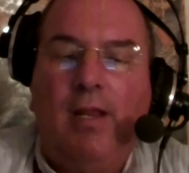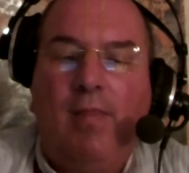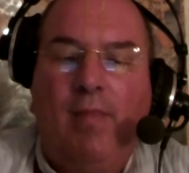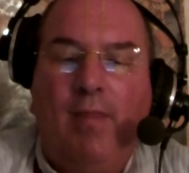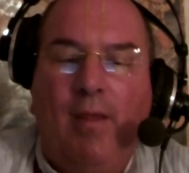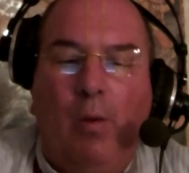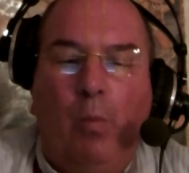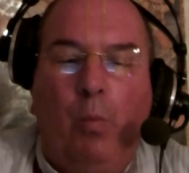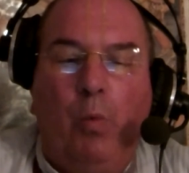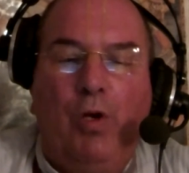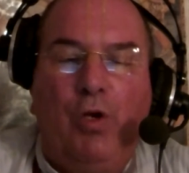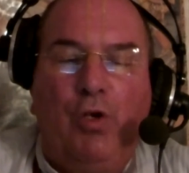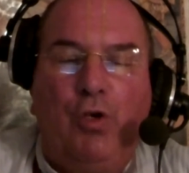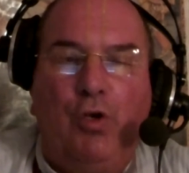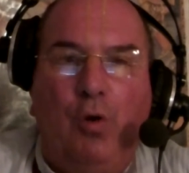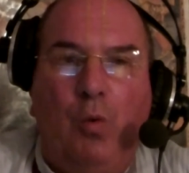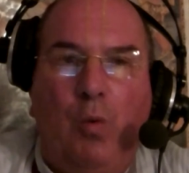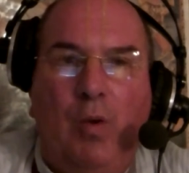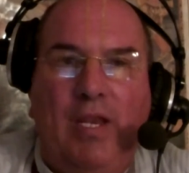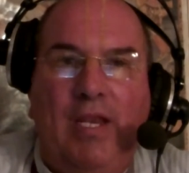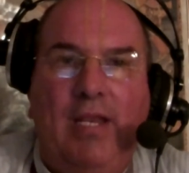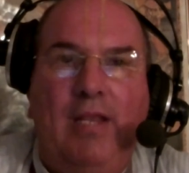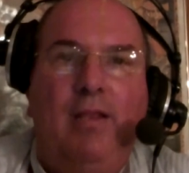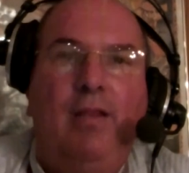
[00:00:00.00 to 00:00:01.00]
that we're
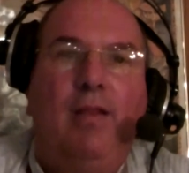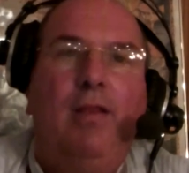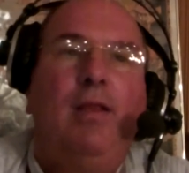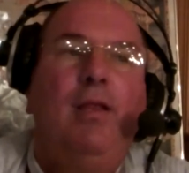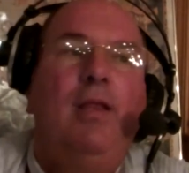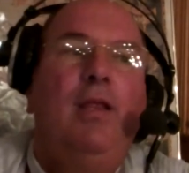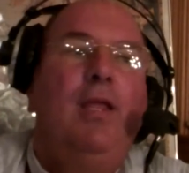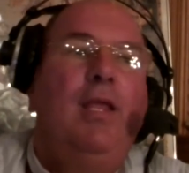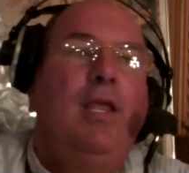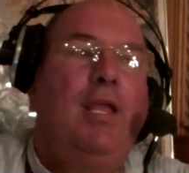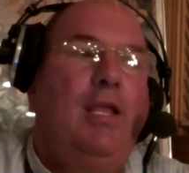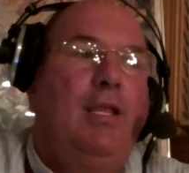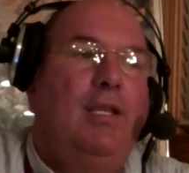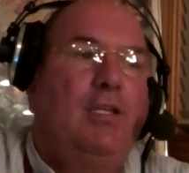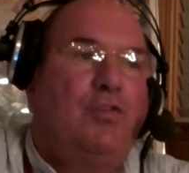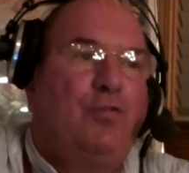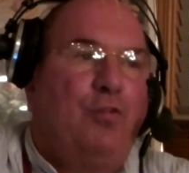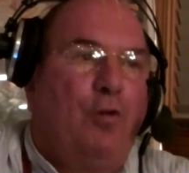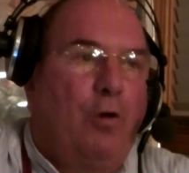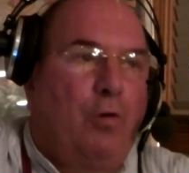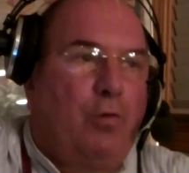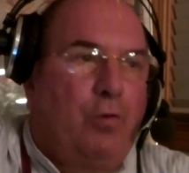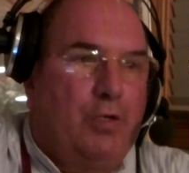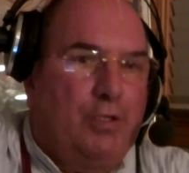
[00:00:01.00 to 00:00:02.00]
doing is
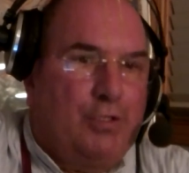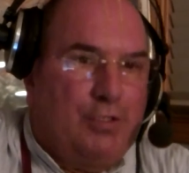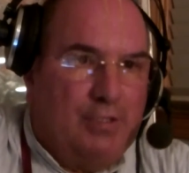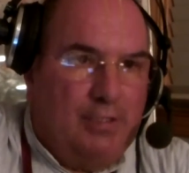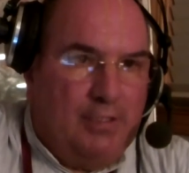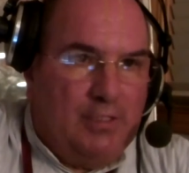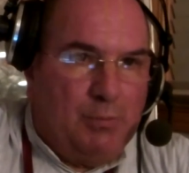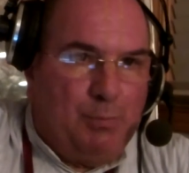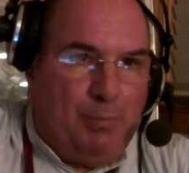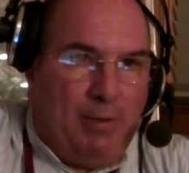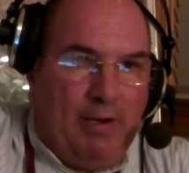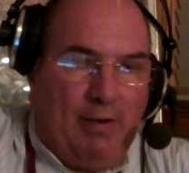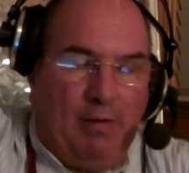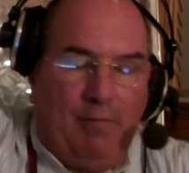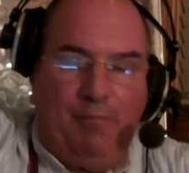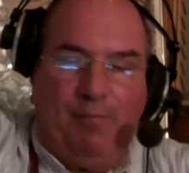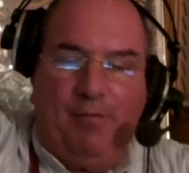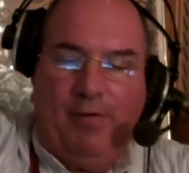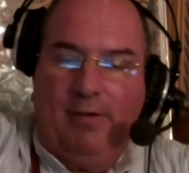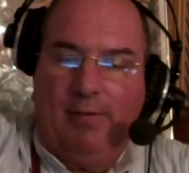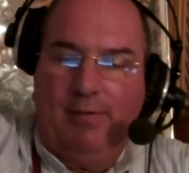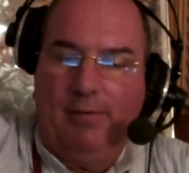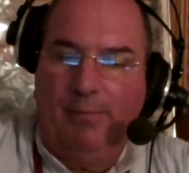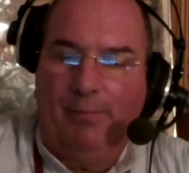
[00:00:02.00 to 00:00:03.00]
for Krishna's
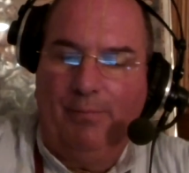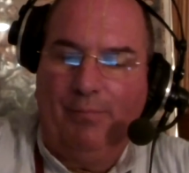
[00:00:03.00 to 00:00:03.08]
benefit.